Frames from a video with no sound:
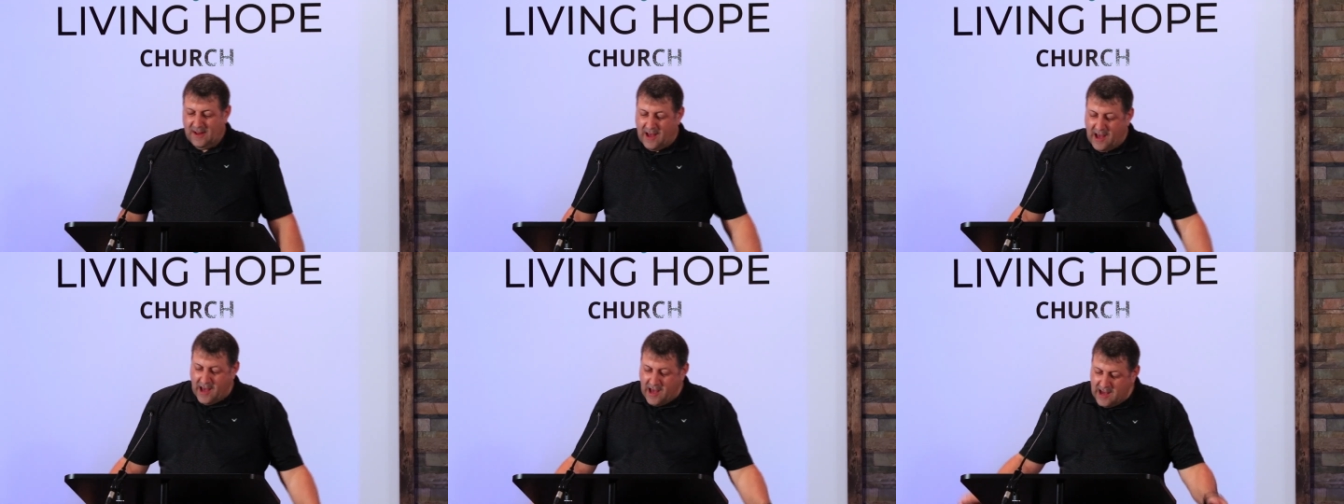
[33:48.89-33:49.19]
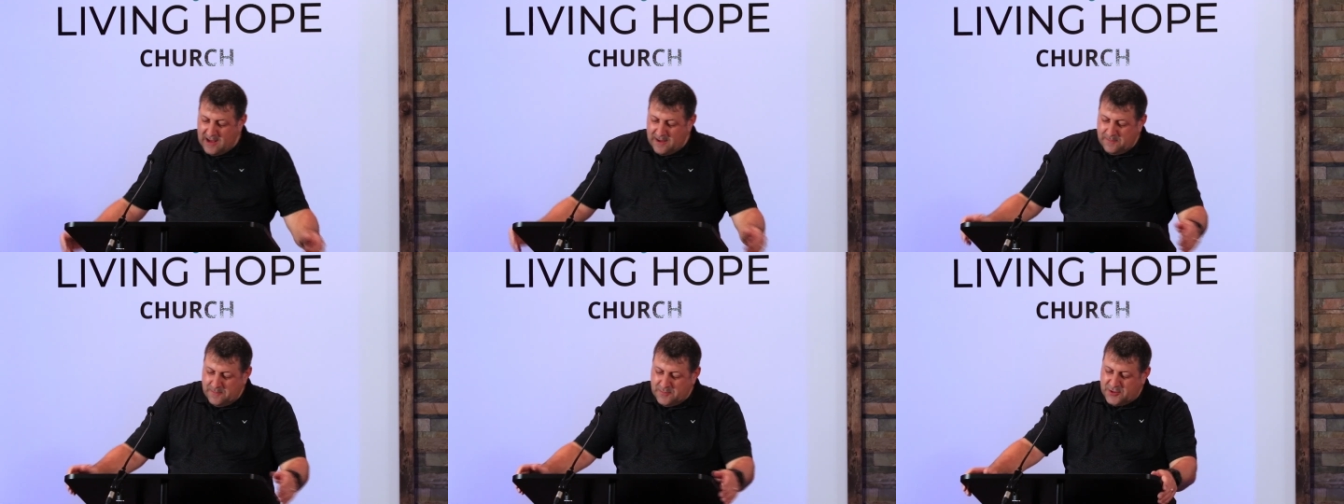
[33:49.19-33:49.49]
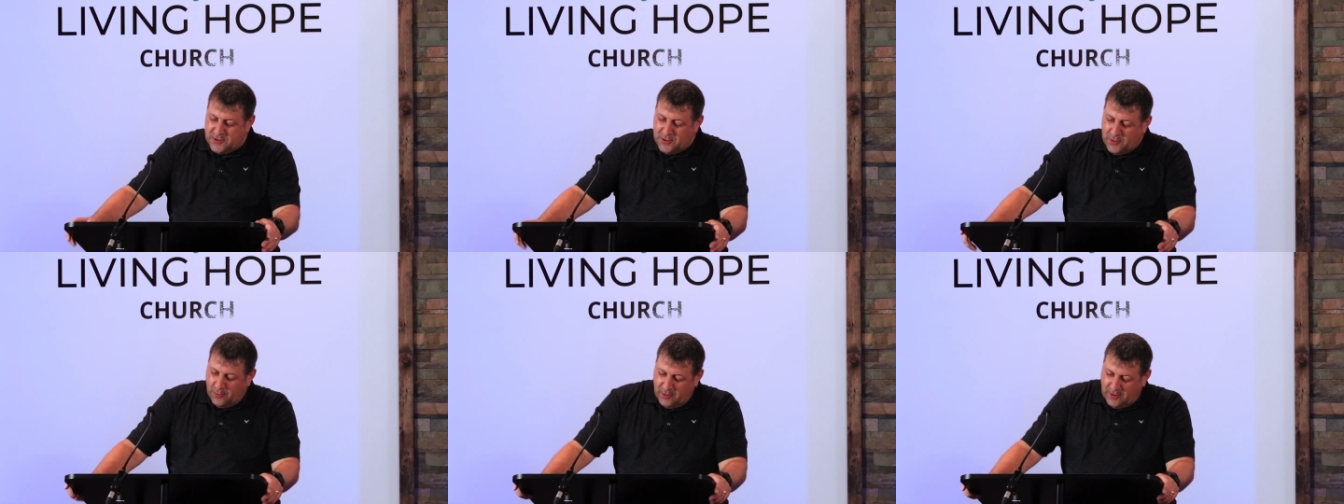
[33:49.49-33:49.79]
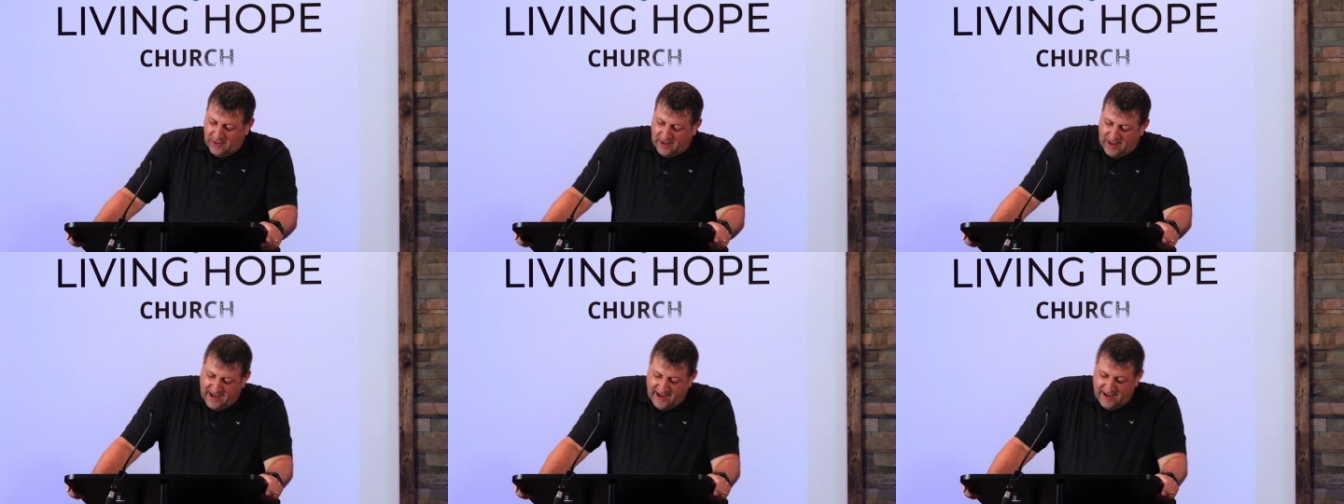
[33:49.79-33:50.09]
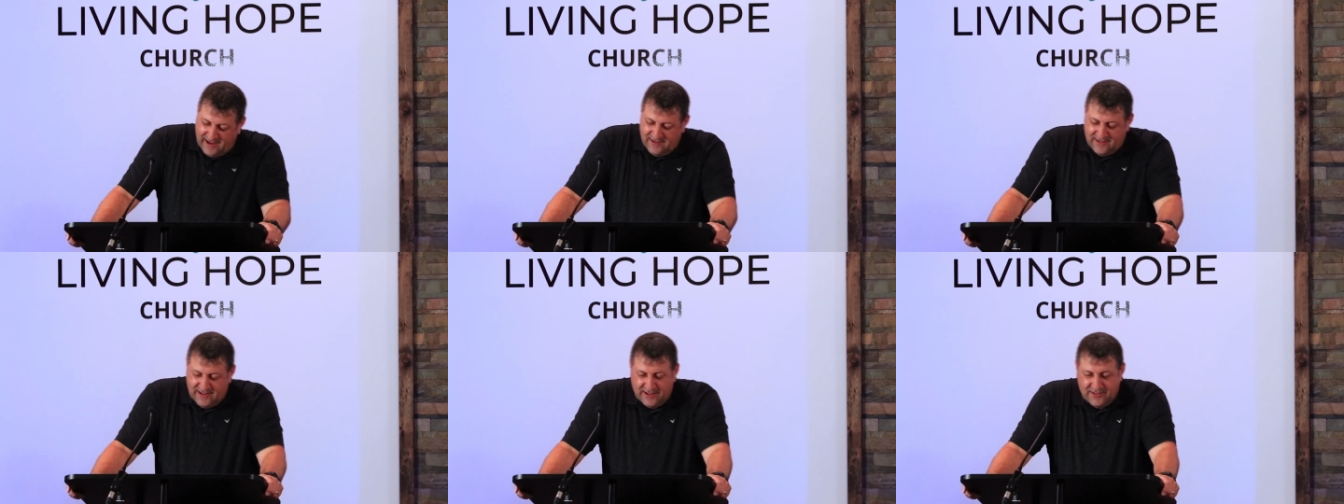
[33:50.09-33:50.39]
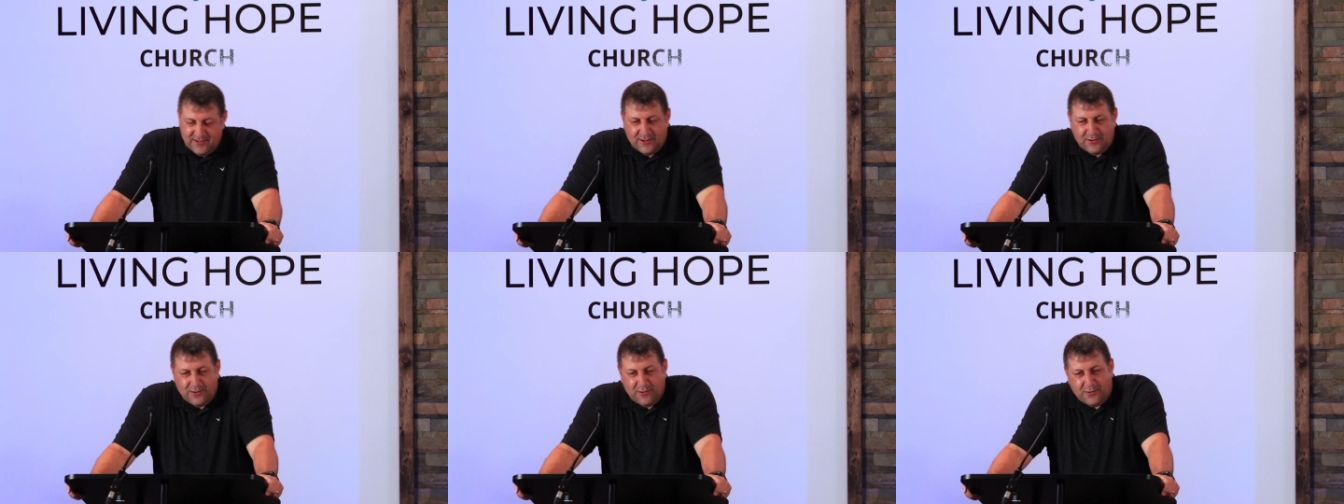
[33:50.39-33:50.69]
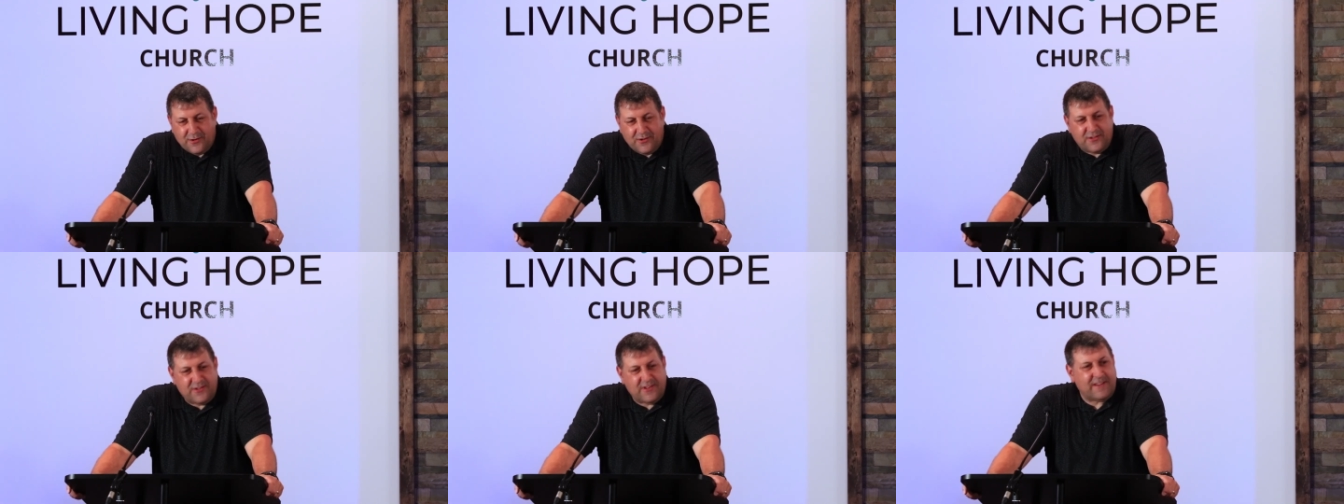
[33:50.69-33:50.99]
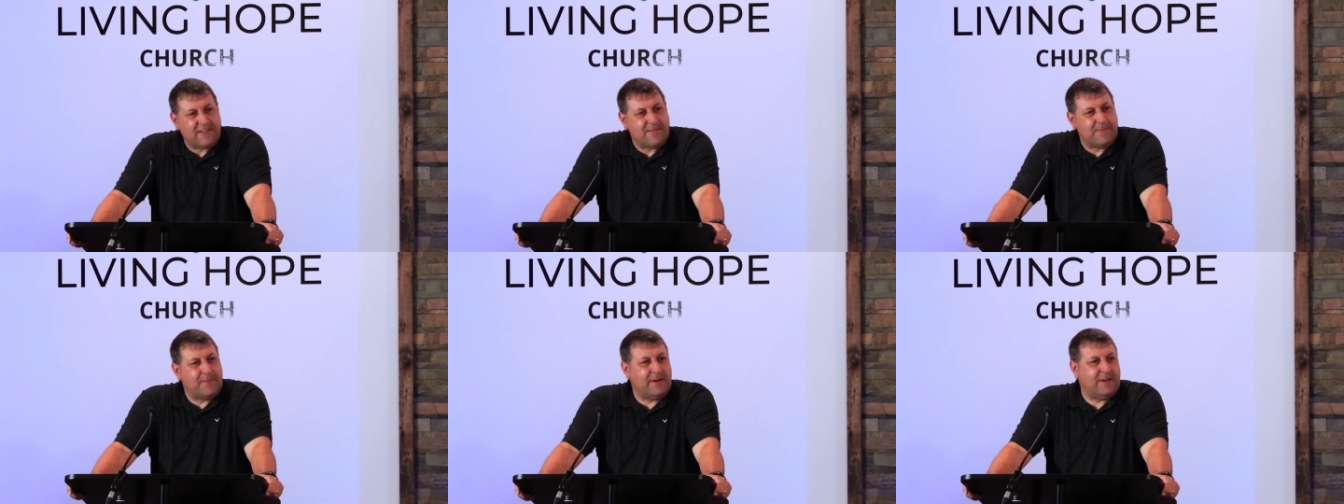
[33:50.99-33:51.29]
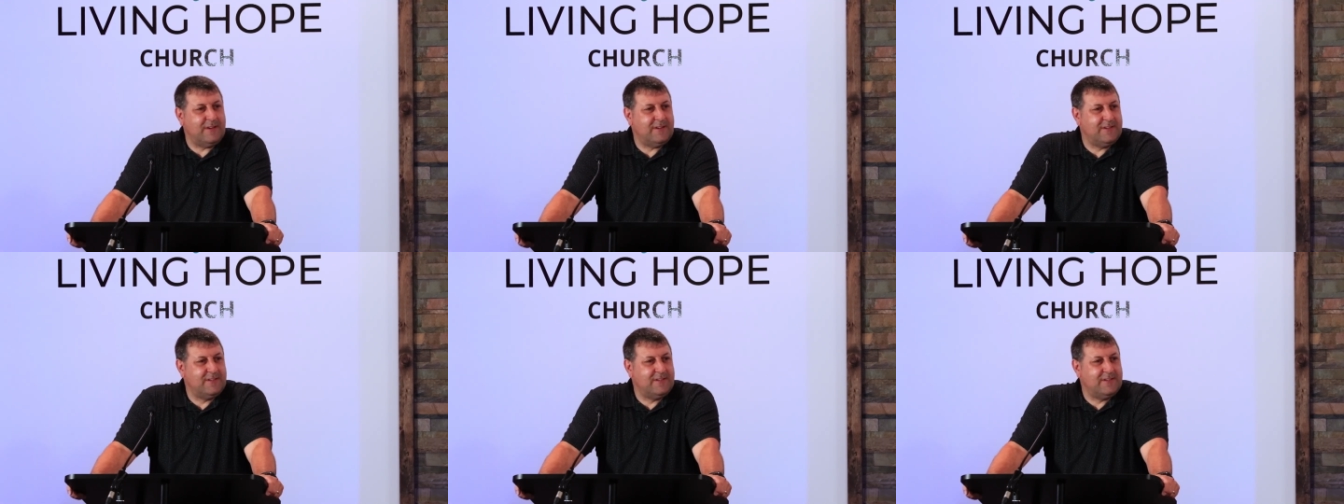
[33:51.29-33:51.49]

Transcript: I'm so glad that the Lord saved me.